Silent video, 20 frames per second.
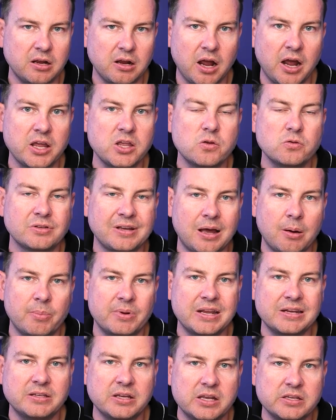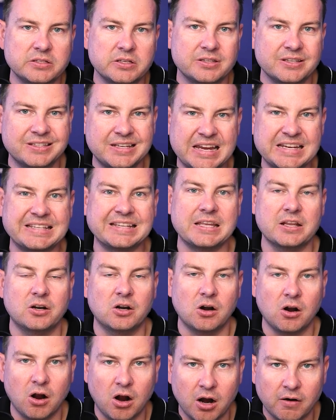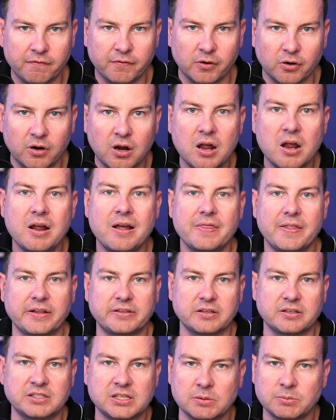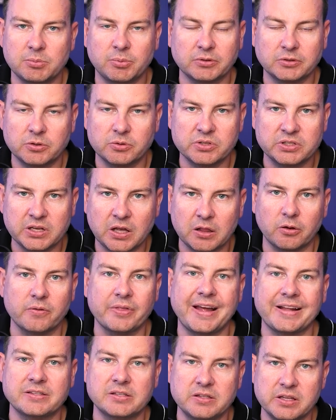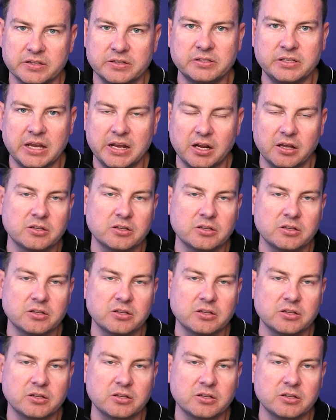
I use how many days does it take to get an offer that's acceptable to a seller. That's this data.